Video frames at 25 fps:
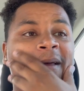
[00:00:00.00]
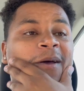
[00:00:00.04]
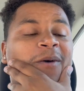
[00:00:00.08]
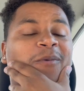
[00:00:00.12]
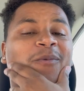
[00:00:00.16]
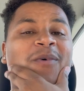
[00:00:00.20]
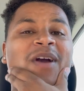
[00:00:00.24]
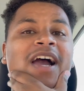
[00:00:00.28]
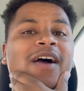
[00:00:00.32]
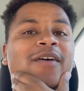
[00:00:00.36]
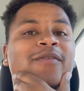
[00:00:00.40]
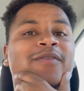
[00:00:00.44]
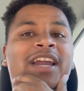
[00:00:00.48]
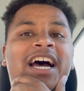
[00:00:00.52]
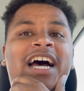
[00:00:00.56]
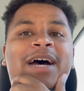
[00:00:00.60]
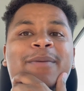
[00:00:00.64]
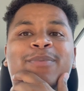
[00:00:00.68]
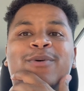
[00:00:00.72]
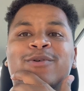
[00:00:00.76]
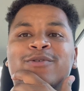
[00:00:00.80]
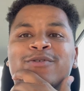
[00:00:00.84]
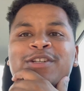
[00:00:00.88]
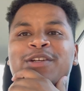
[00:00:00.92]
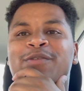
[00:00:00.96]
We have not
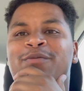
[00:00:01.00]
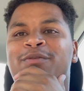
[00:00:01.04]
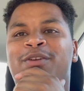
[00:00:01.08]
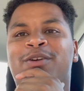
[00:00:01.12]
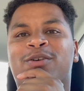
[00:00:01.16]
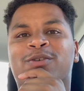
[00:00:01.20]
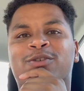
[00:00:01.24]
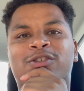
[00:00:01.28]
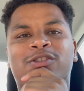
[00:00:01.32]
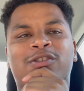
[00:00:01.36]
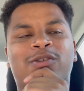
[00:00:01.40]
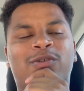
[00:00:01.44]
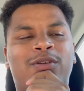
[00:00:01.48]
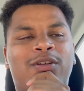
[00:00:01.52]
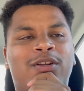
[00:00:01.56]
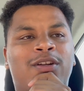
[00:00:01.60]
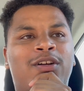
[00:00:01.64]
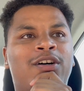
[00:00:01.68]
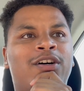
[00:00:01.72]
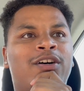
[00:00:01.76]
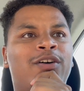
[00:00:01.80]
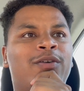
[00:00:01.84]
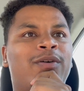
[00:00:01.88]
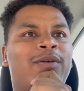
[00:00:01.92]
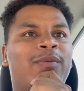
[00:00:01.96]
posted a video in so
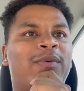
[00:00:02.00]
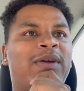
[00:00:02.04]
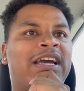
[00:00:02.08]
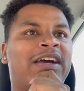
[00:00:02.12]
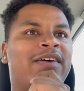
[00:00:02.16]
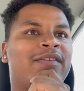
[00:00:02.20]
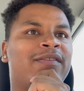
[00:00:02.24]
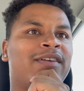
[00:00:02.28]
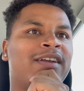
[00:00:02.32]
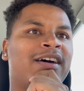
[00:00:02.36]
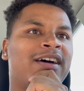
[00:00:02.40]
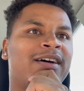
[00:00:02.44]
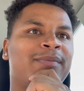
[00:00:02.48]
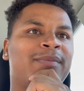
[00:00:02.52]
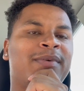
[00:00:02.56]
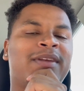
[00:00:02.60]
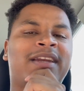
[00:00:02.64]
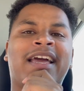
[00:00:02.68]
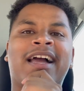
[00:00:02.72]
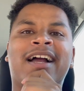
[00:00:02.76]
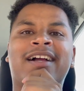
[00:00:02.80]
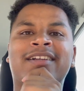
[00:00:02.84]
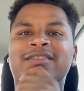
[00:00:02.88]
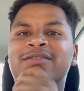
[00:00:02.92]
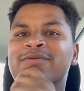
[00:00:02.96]
long. We have not been
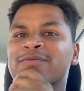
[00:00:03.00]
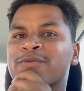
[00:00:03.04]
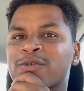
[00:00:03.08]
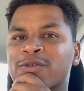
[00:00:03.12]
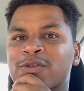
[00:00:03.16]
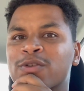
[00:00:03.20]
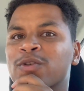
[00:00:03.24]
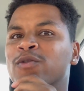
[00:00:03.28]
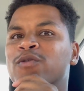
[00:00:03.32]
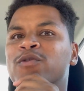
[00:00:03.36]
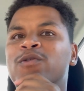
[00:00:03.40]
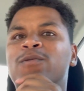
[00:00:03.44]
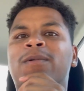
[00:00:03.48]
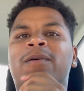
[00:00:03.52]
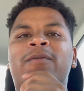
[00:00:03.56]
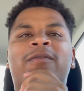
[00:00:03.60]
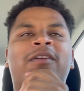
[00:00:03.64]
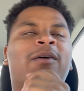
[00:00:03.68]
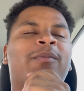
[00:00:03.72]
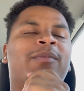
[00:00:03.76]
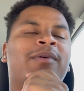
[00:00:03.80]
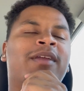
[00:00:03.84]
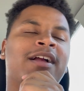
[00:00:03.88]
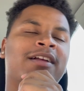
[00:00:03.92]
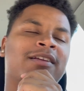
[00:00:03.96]
active on YouTube. We have not
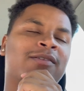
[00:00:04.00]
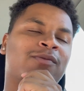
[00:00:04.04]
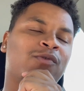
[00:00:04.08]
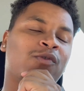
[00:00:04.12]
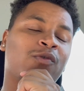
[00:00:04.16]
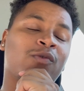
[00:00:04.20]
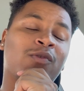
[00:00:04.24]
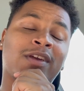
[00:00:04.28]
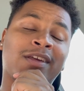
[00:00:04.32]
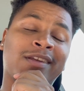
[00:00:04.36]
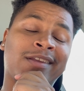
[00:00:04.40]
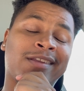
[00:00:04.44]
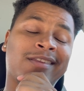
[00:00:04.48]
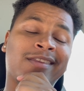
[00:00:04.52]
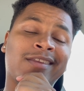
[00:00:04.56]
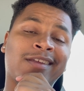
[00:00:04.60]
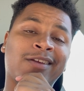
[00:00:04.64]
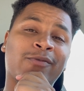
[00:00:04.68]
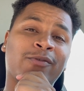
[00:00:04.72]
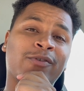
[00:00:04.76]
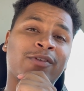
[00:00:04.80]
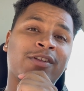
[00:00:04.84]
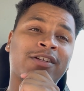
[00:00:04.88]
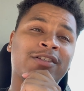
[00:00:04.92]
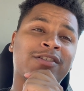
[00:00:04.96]
been active doing anything,
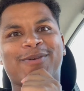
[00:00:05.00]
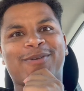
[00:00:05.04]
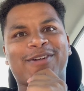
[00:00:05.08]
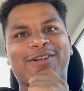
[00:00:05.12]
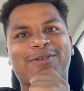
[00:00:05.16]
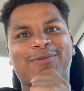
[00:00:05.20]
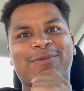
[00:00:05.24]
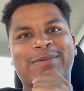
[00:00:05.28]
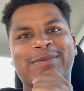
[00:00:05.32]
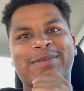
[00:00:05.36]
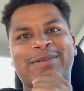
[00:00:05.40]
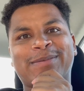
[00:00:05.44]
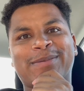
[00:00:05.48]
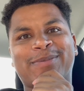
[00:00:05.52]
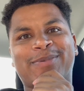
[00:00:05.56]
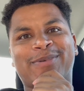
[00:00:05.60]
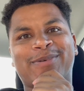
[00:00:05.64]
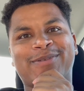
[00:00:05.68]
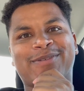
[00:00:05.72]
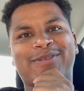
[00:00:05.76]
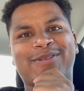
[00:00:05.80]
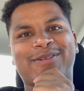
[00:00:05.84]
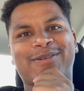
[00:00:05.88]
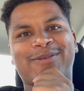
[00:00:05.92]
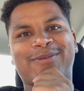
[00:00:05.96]
really. That's why we haven't been
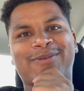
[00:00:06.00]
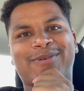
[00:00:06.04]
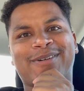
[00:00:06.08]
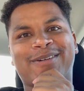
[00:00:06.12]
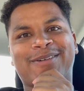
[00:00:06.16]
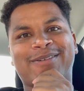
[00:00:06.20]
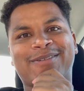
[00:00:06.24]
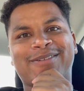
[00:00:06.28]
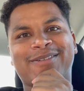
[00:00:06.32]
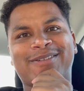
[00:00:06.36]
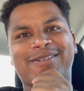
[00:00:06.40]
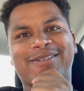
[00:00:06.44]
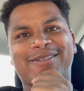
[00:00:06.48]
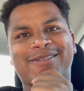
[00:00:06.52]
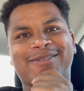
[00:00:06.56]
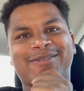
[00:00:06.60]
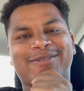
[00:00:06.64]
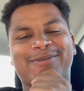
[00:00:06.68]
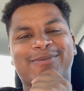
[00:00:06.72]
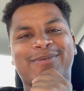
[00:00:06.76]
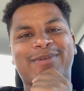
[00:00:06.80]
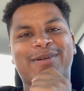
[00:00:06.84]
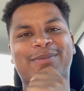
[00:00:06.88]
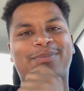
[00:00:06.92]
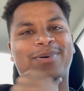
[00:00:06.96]
posting in a while, y'all. So
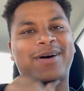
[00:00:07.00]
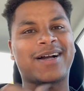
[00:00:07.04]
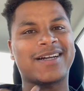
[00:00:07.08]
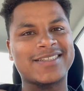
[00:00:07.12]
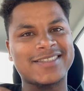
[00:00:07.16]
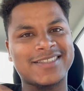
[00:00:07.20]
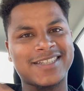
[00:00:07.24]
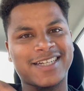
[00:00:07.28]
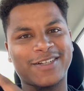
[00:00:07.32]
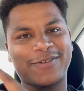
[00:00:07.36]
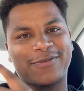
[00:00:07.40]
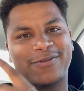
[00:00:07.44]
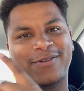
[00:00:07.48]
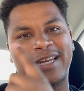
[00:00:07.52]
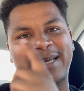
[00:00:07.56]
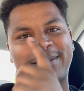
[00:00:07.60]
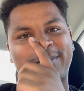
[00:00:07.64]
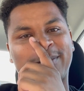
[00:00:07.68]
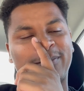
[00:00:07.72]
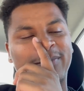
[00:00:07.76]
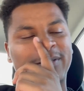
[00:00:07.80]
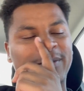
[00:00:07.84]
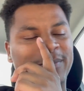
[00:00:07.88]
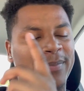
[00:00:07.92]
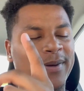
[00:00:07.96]
we apologize for that, but
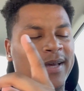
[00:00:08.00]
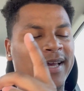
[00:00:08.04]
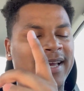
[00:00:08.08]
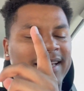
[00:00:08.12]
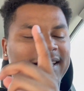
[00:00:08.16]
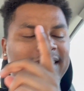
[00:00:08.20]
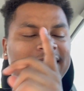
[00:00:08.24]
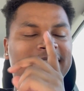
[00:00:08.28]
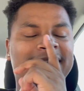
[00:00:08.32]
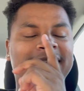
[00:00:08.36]
we'll be back.